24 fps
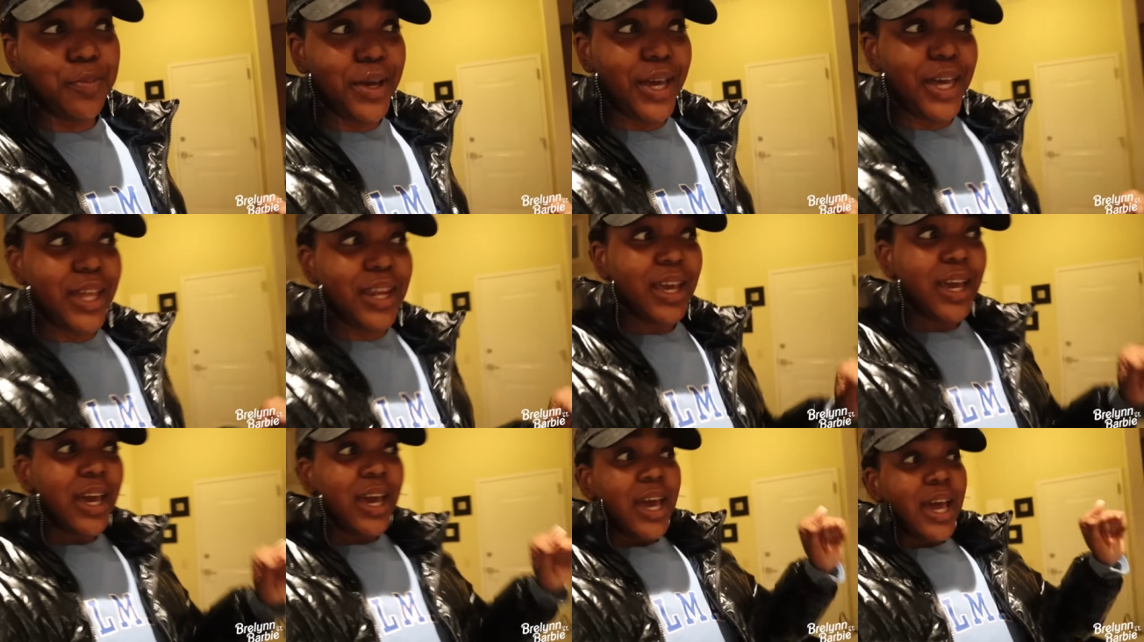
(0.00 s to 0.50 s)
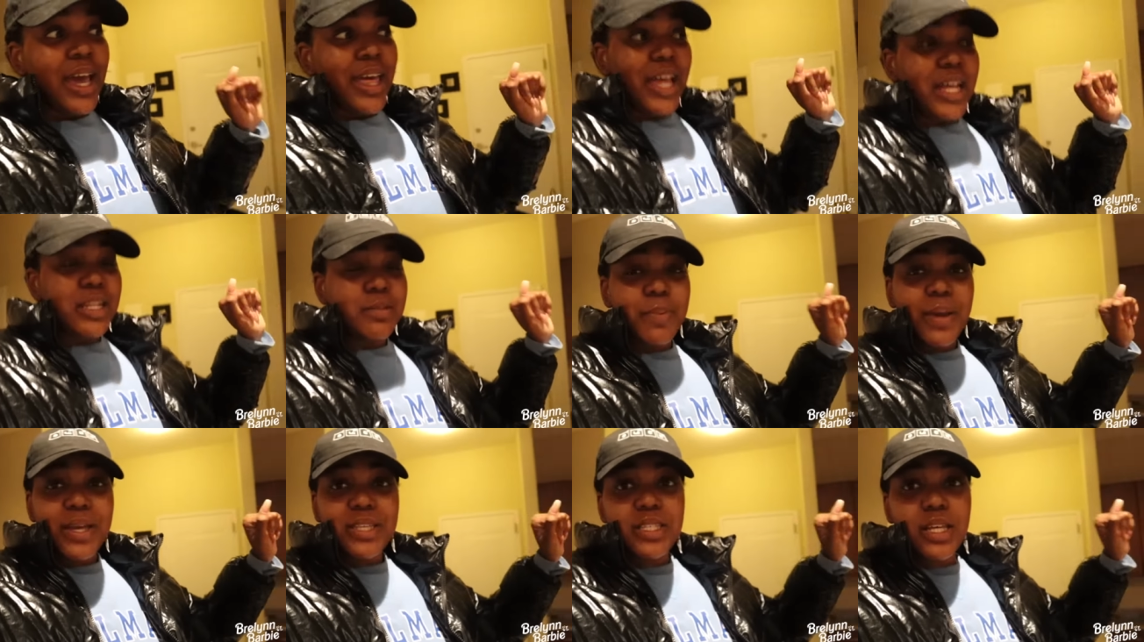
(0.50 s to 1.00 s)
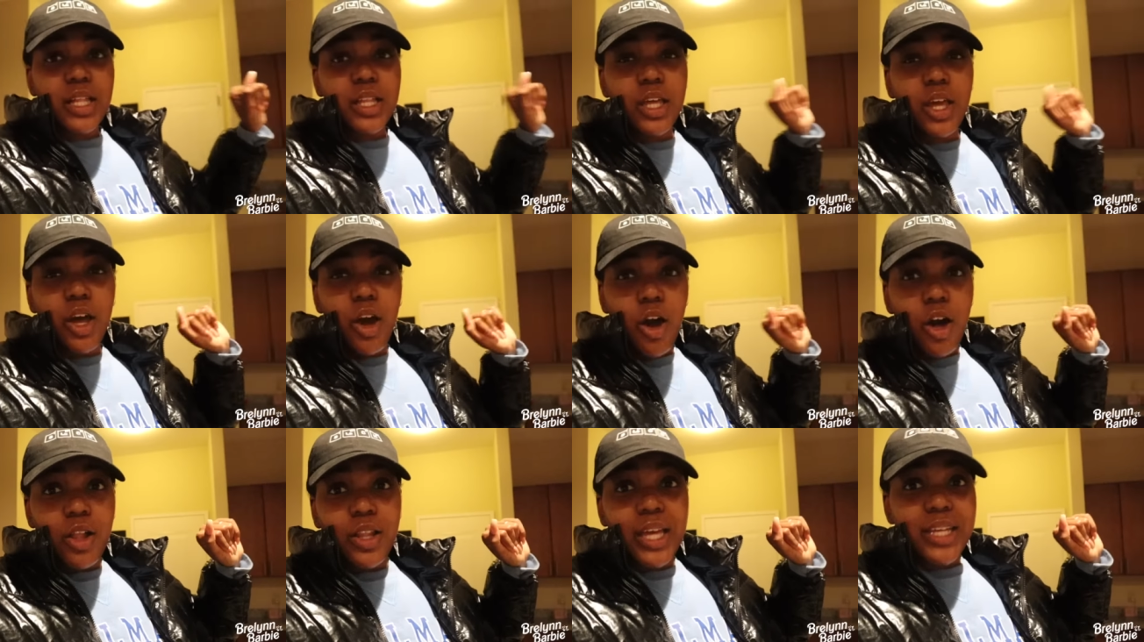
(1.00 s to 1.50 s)
But that's basically
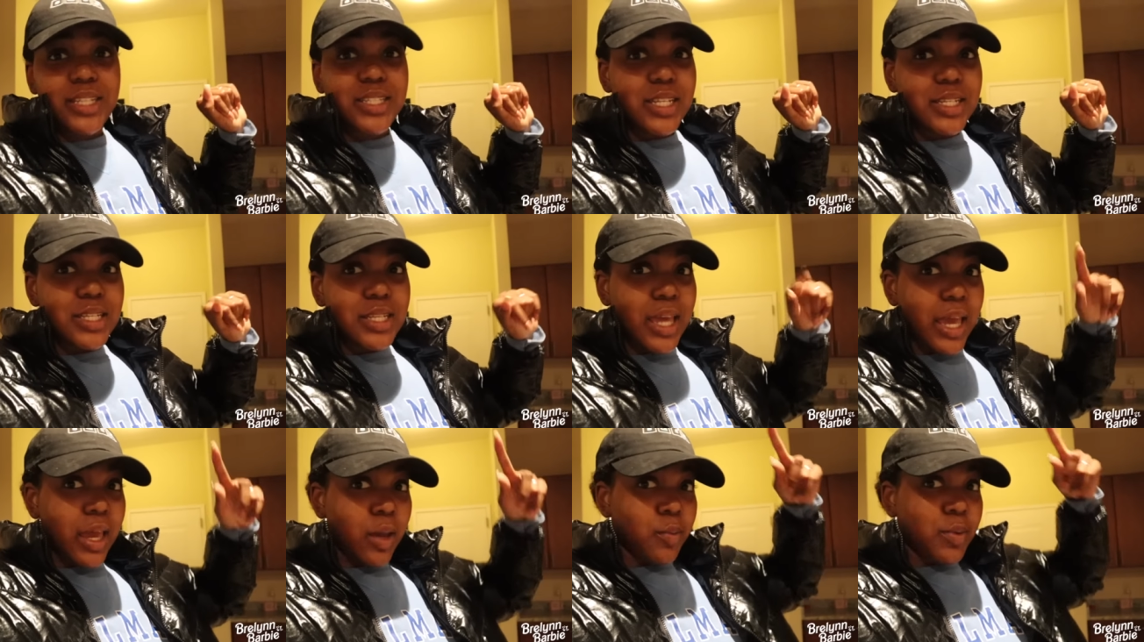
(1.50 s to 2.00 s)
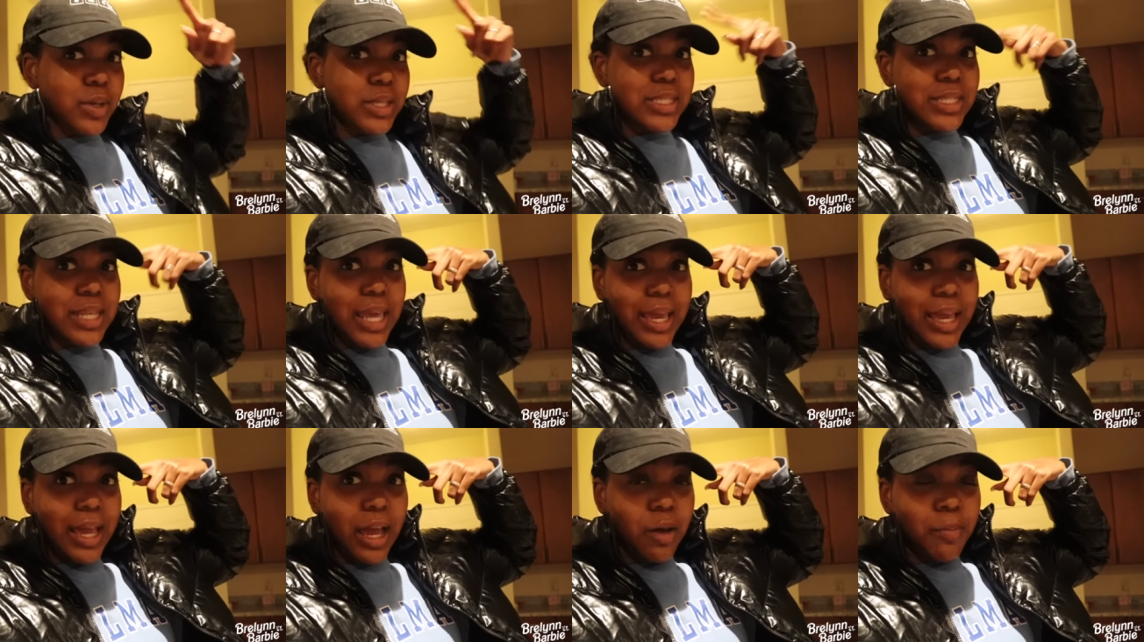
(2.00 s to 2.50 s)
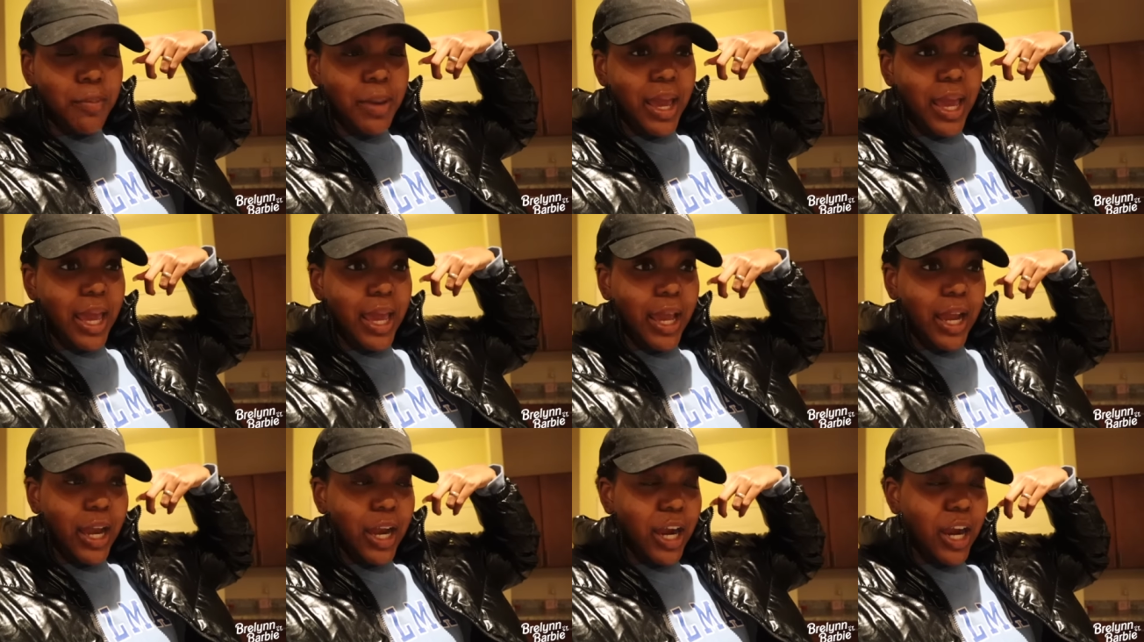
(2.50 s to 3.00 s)
all I did today, was take out my
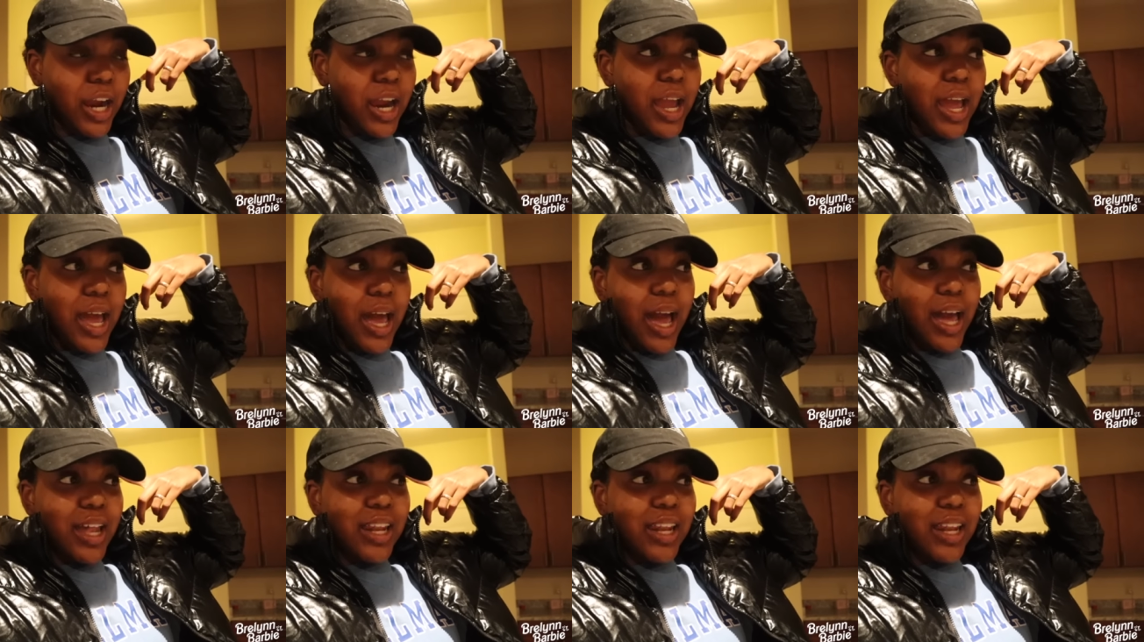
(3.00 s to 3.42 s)
hair.